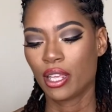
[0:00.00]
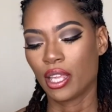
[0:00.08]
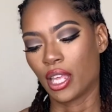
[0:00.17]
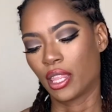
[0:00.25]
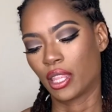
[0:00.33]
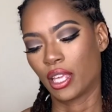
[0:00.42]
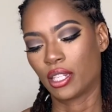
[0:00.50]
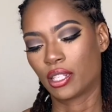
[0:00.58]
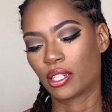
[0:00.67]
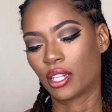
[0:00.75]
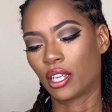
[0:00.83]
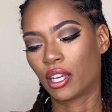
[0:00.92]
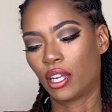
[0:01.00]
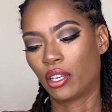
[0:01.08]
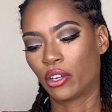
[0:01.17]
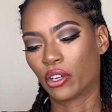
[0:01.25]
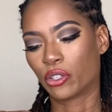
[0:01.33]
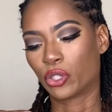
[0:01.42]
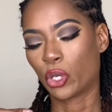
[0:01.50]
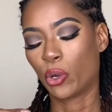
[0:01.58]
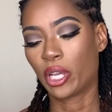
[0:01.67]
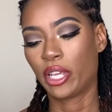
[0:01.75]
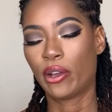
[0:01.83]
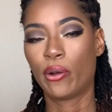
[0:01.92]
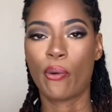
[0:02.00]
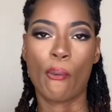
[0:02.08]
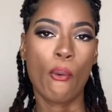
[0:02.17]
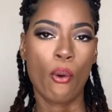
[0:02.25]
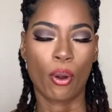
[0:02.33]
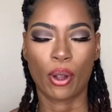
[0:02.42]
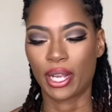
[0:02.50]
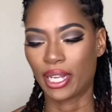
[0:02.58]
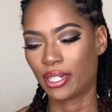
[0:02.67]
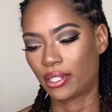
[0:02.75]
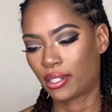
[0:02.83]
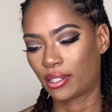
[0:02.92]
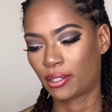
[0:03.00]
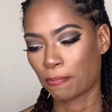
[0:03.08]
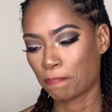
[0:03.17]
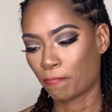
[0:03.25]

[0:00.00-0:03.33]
and it's the color Tokyo, or it's,